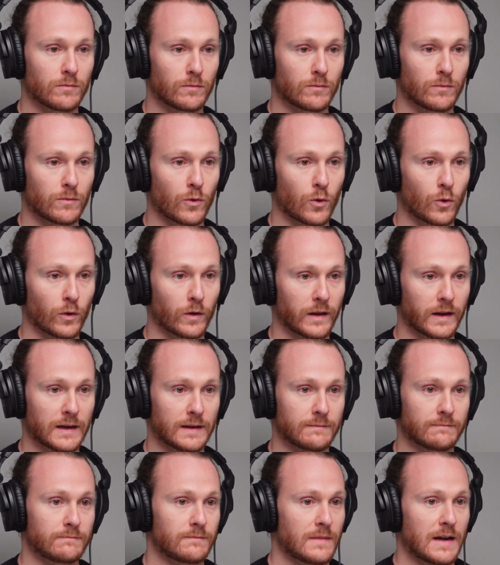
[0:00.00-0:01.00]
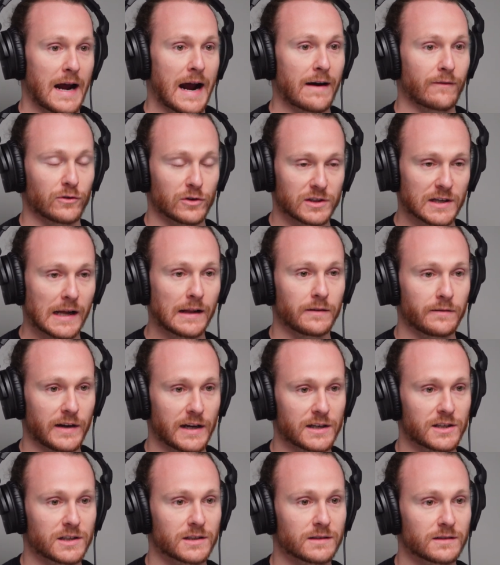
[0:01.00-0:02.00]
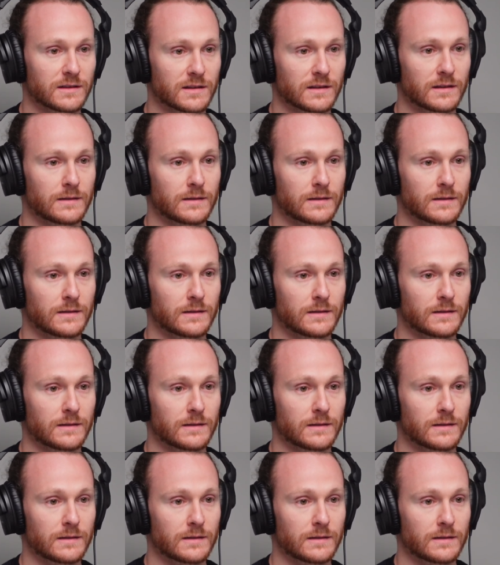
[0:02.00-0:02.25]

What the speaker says: more than average elevations.